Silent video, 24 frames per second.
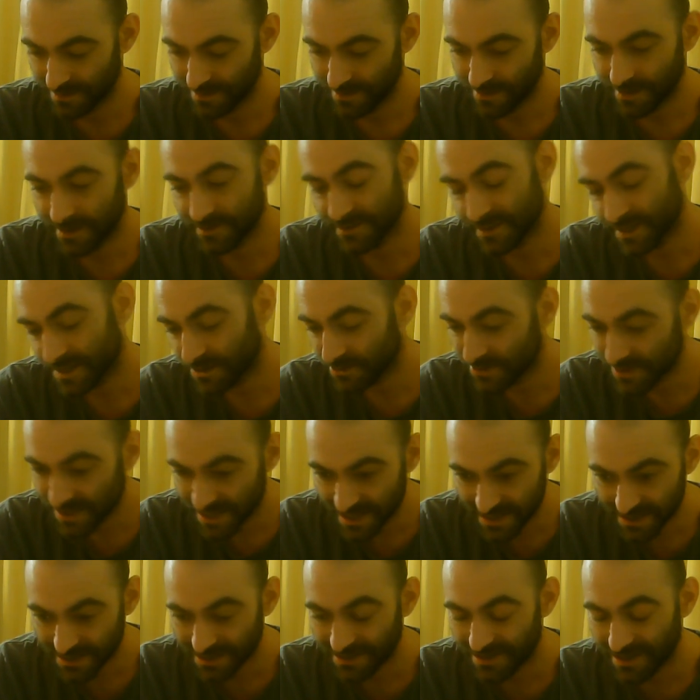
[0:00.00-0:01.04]
and
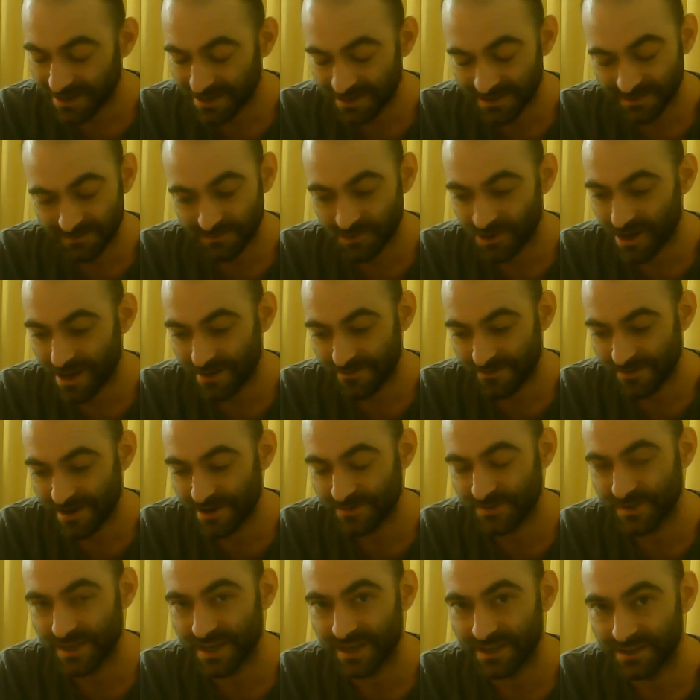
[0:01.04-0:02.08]
DLCs and whatever
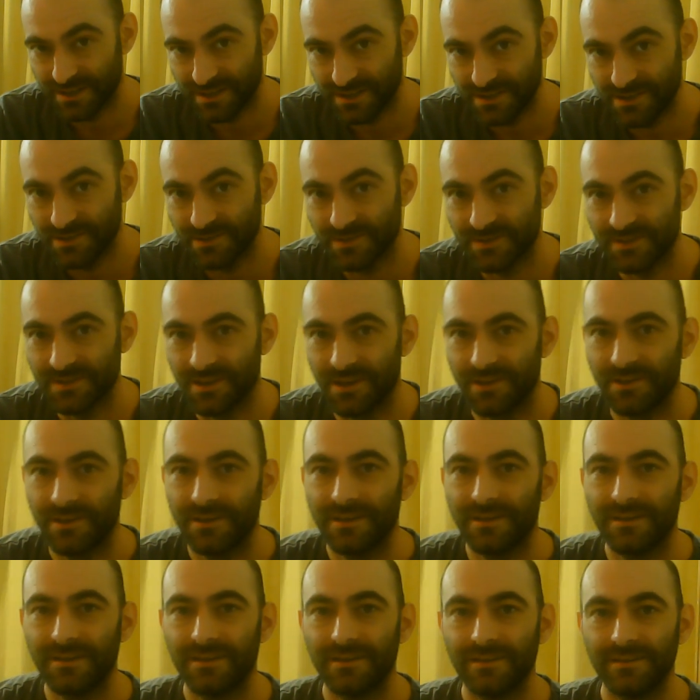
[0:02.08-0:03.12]
else they're going to do. So,
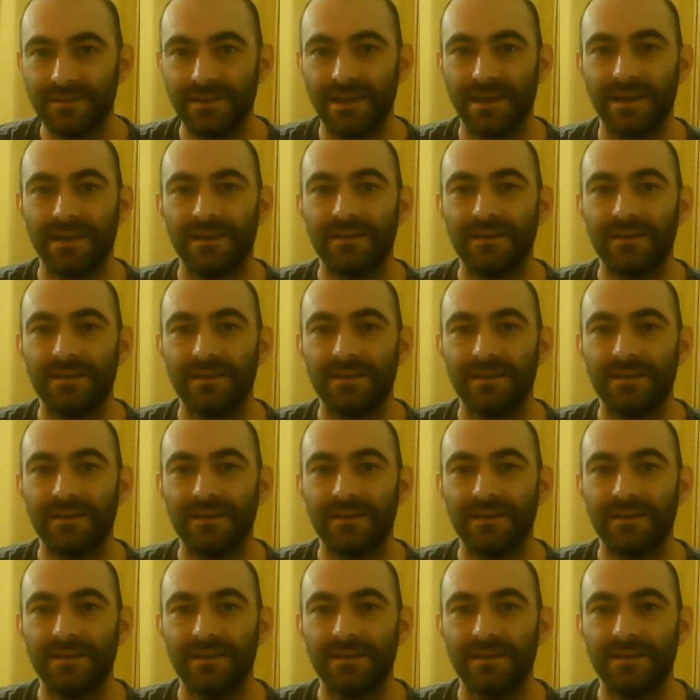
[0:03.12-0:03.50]
yeah.